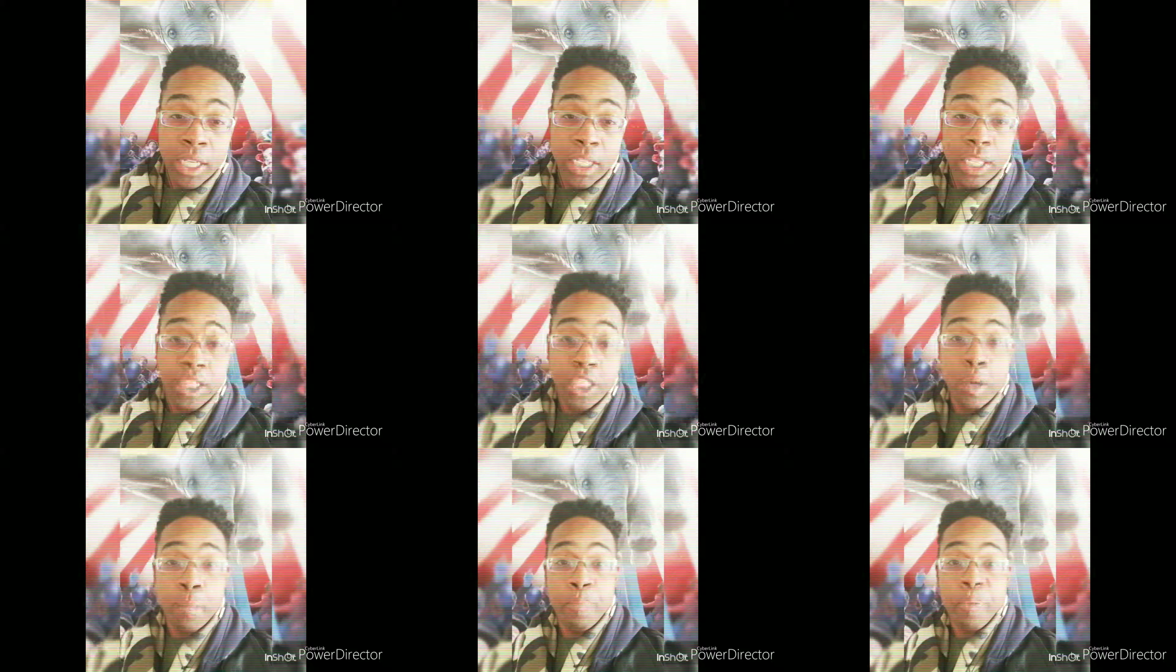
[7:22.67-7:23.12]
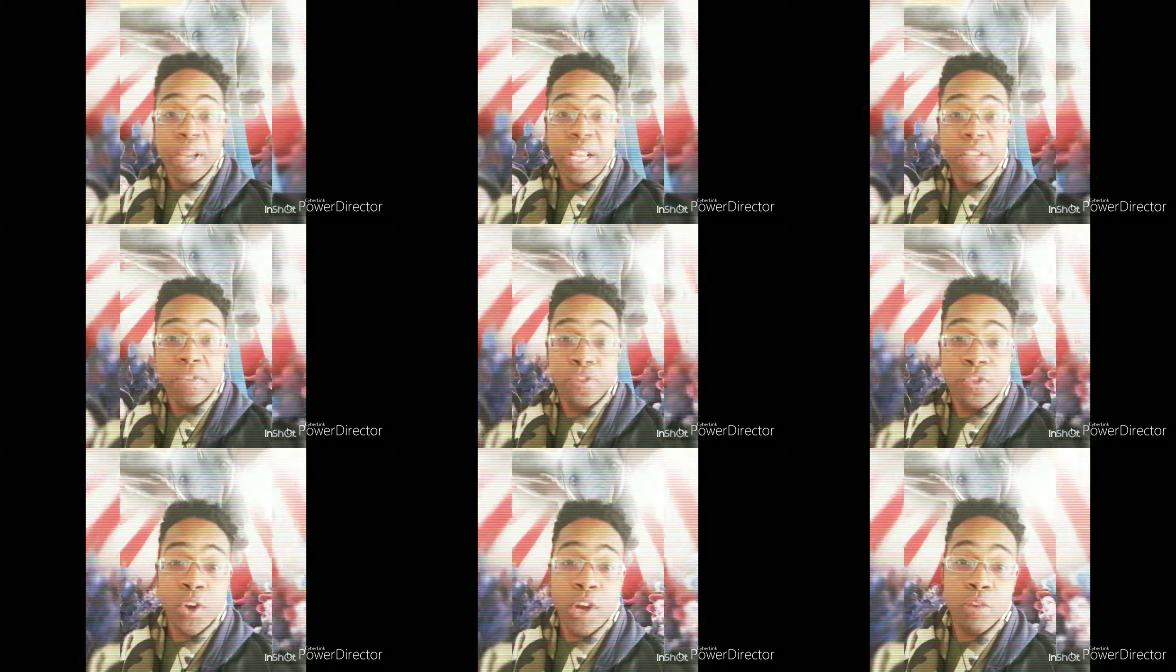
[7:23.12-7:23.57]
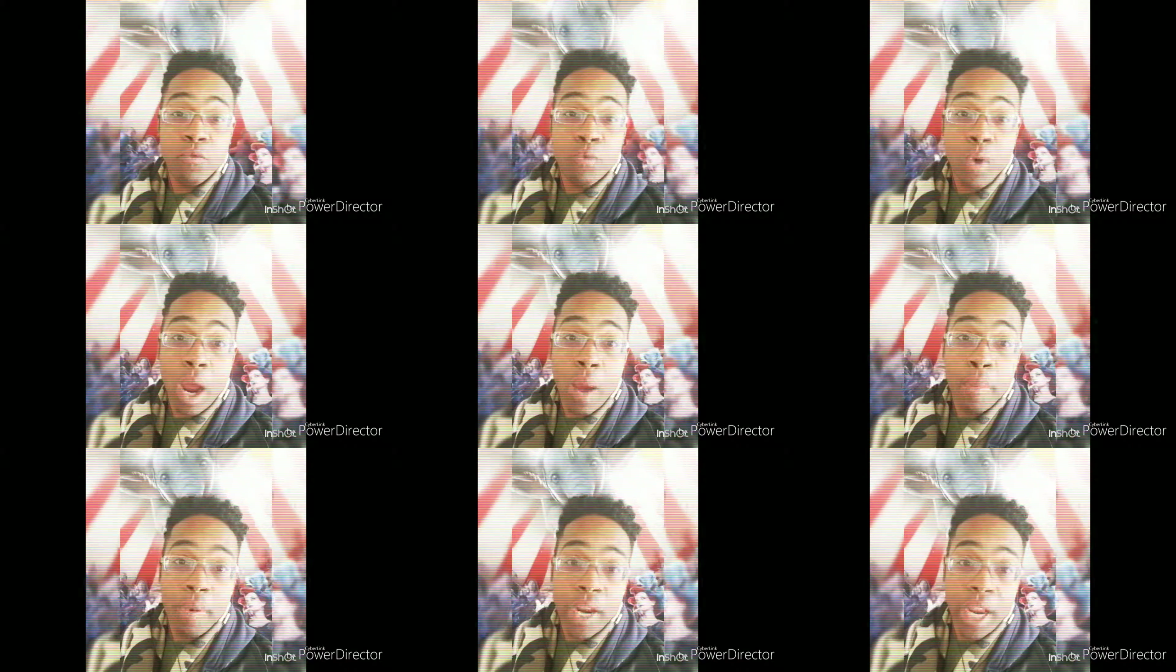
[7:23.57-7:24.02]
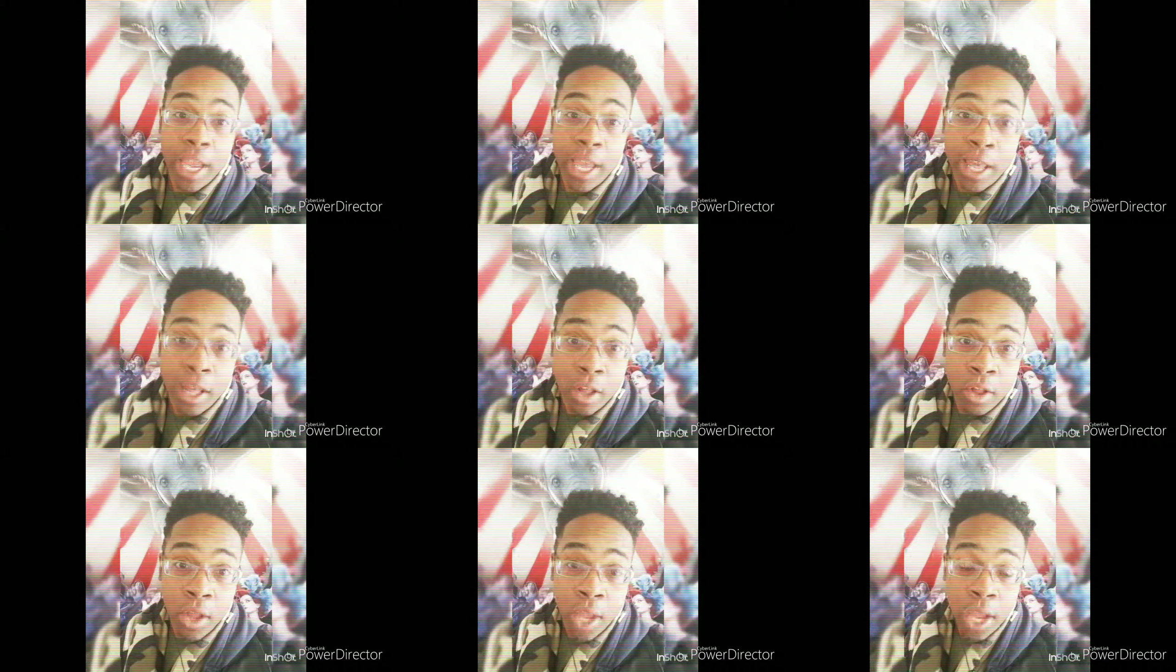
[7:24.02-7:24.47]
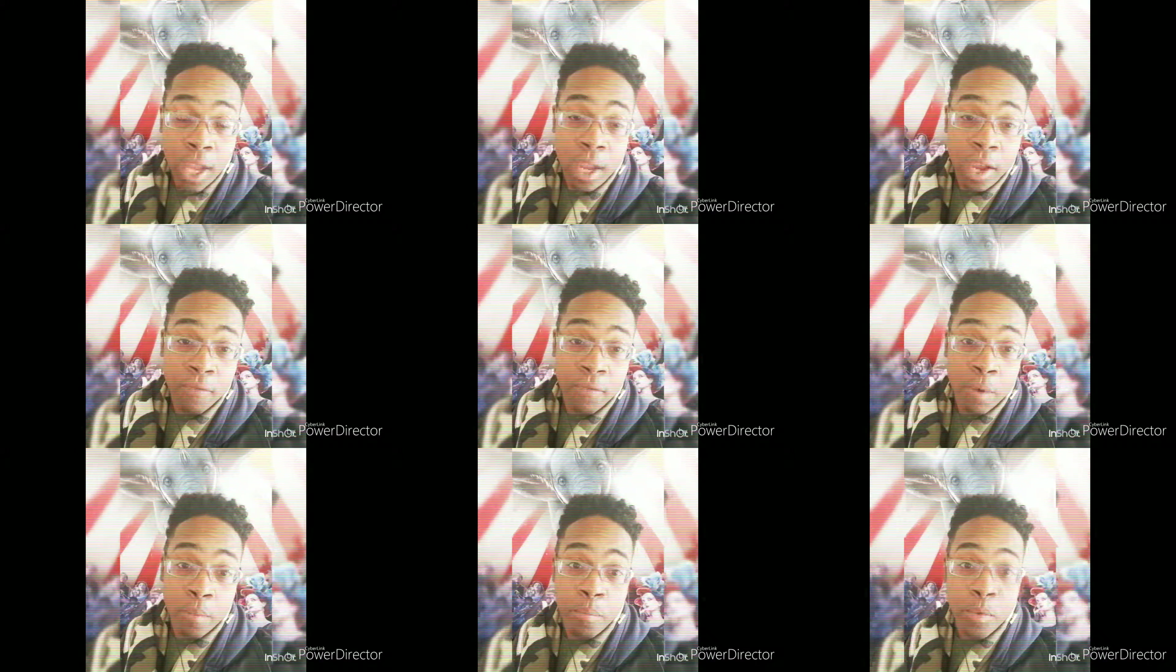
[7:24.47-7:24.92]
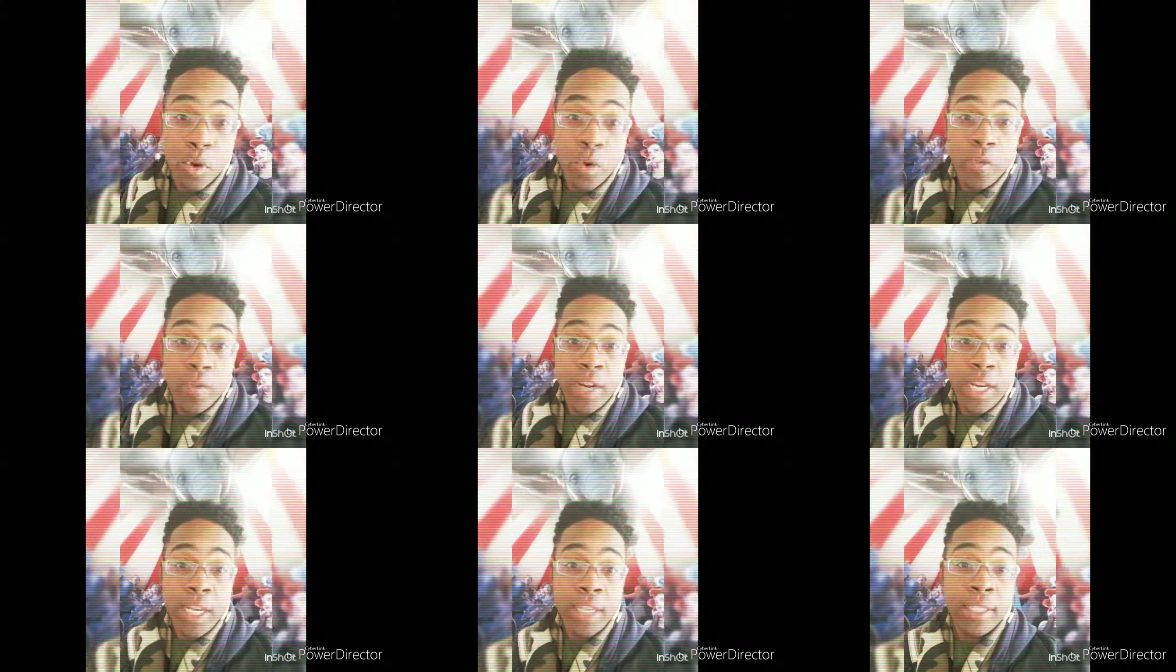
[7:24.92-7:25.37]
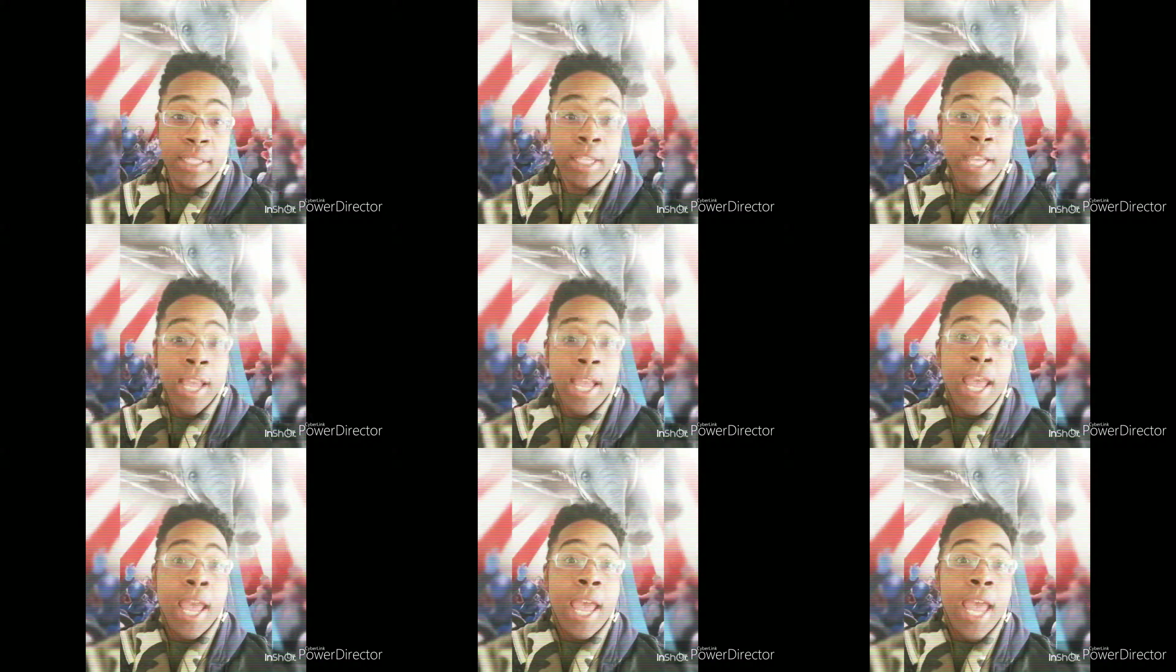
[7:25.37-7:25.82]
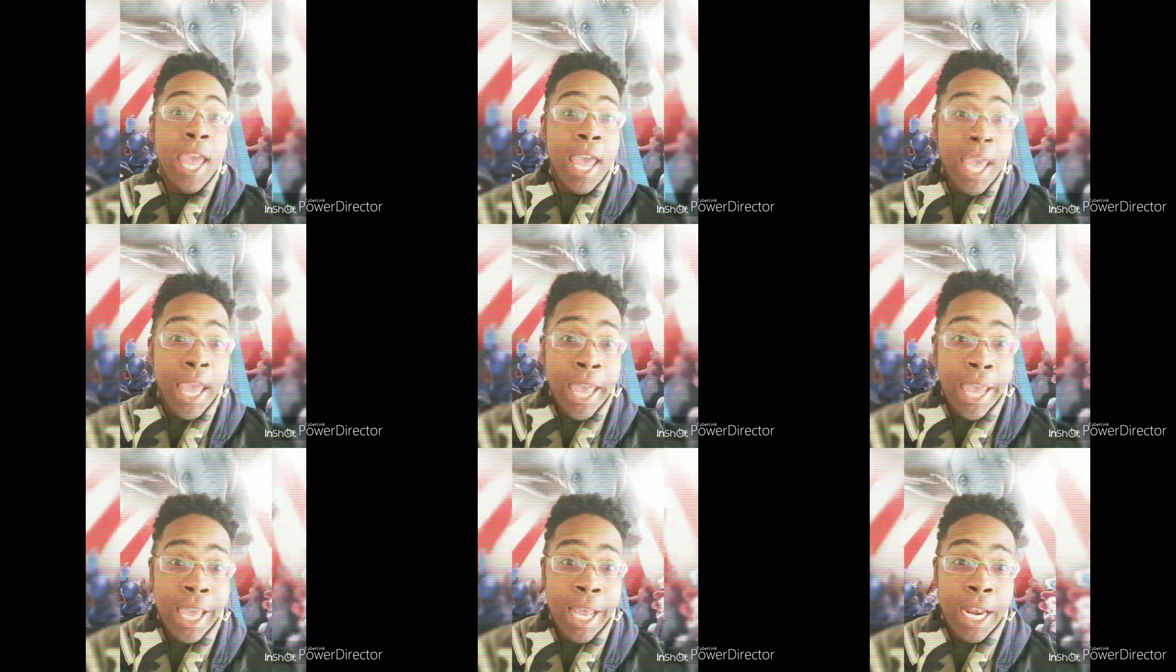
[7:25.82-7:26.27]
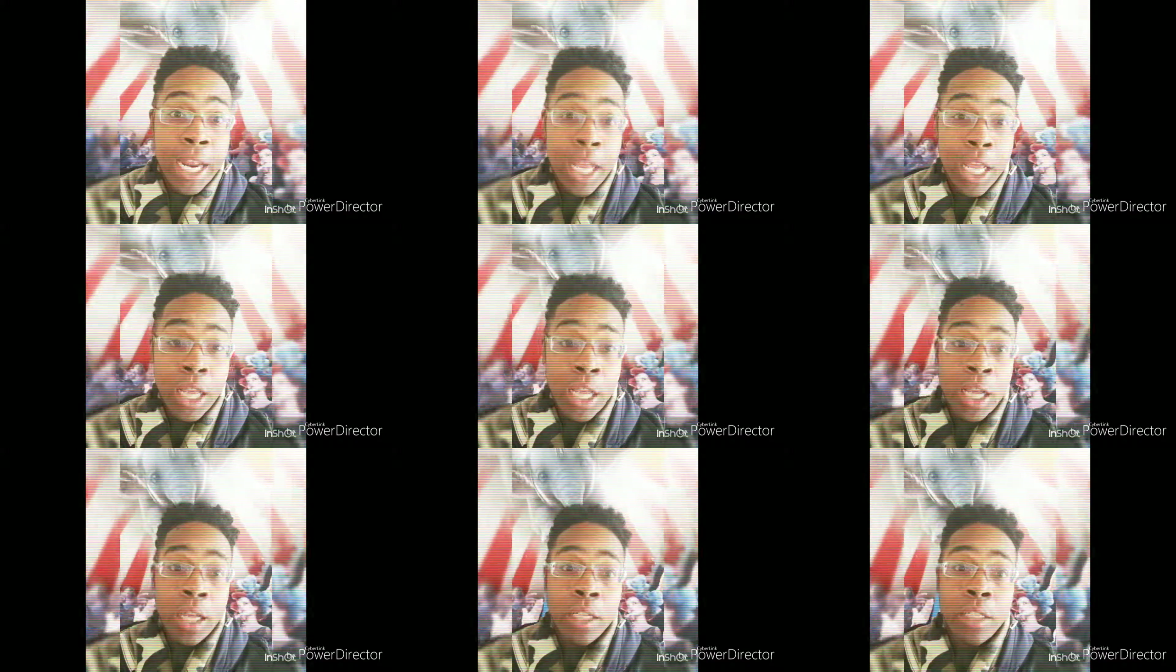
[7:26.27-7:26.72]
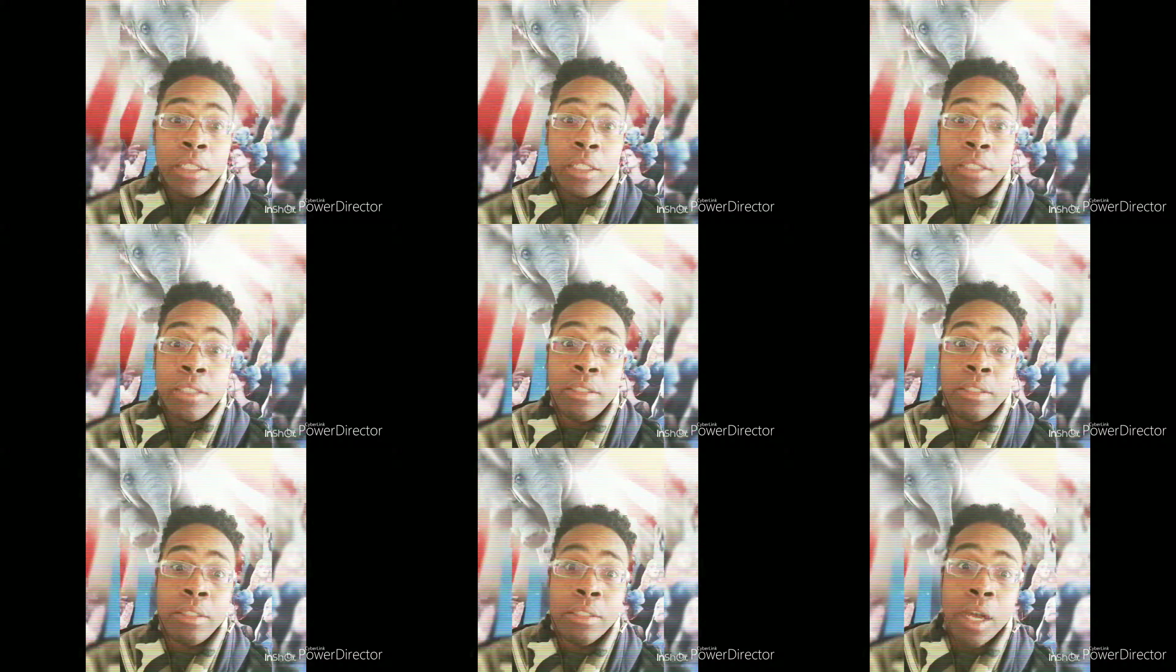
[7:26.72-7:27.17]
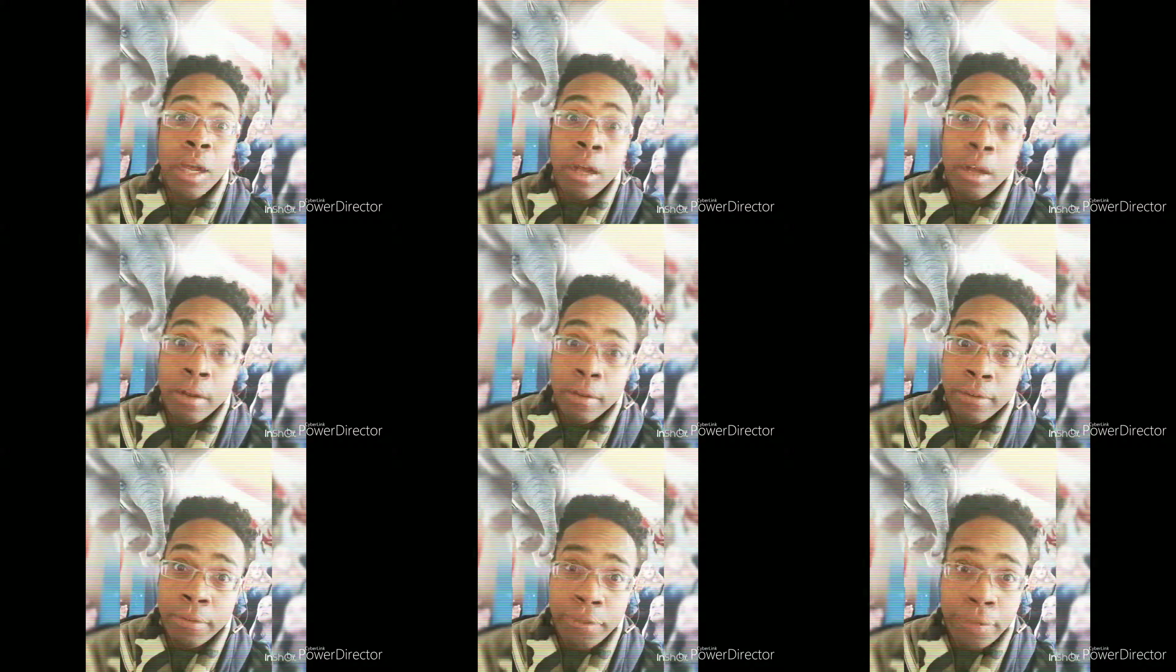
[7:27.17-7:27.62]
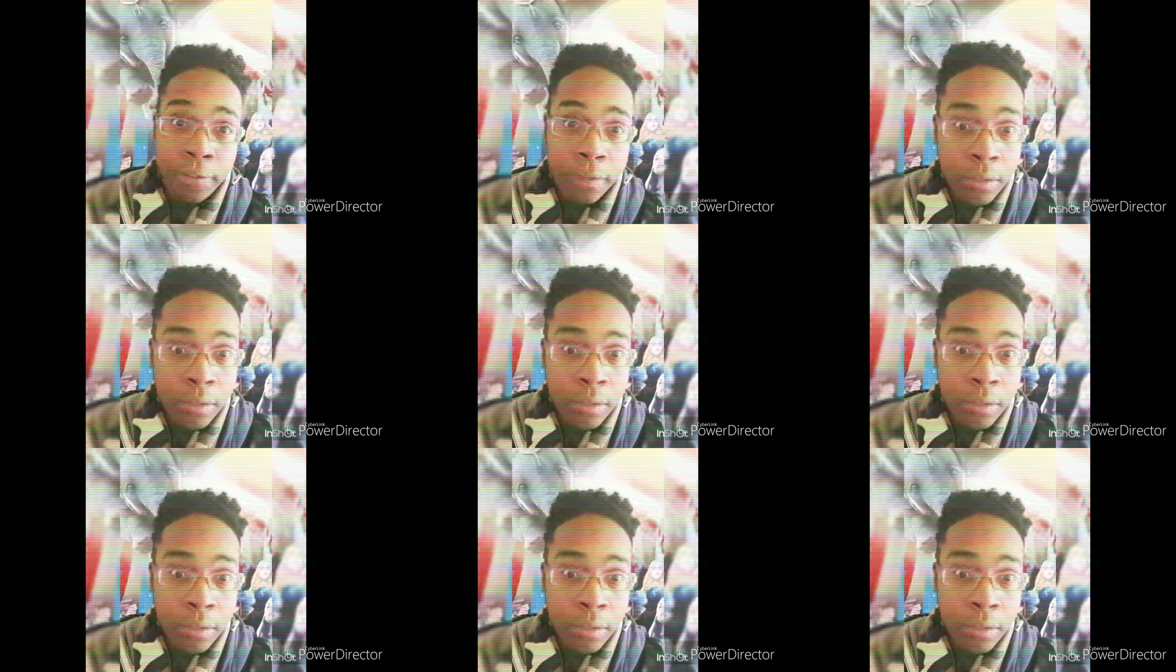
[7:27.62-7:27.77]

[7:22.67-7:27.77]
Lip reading: This is your best friend Robert L. here for movies and stuff.